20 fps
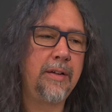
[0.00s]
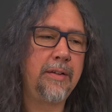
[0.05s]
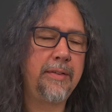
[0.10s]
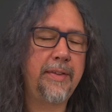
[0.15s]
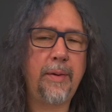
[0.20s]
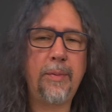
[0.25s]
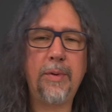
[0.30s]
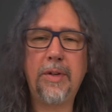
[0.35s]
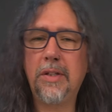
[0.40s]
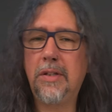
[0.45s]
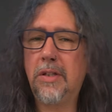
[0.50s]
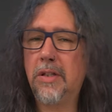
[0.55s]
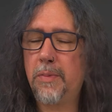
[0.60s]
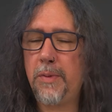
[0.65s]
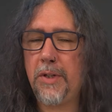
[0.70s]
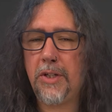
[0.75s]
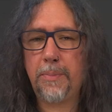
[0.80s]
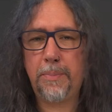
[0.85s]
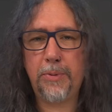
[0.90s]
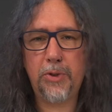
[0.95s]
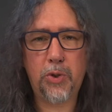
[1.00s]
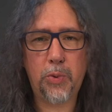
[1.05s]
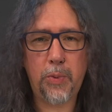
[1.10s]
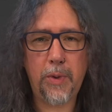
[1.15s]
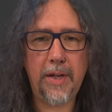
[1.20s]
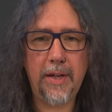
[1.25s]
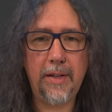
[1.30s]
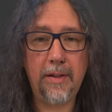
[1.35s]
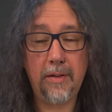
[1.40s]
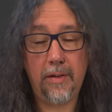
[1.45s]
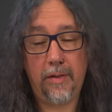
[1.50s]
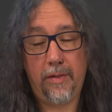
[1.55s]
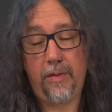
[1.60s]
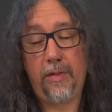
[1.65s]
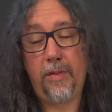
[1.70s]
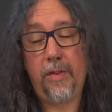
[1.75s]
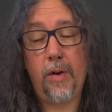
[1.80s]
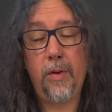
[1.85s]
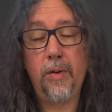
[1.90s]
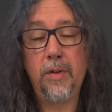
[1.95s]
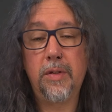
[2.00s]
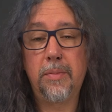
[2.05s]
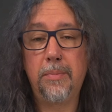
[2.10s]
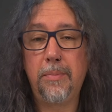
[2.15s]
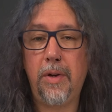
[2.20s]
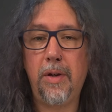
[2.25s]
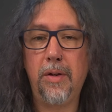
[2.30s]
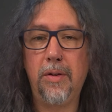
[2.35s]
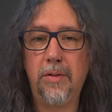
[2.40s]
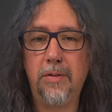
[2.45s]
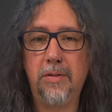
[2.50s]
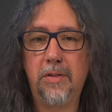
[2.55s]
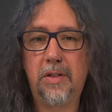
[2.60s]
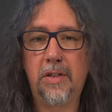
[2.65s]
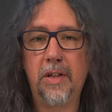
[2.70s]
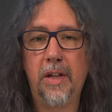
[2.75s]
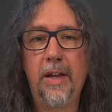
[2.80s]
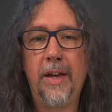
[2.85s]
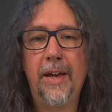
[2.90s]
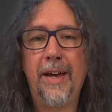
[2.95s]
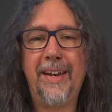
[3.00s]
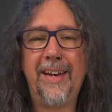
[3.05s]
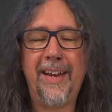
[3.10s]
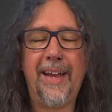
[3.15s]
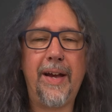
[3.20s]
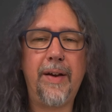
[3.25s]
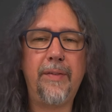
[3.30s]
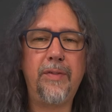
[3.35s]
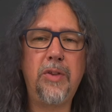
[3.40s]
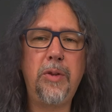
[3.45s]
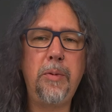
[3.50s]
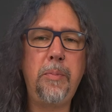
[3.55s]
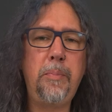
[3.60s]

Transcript: that we could switch between those modes and have the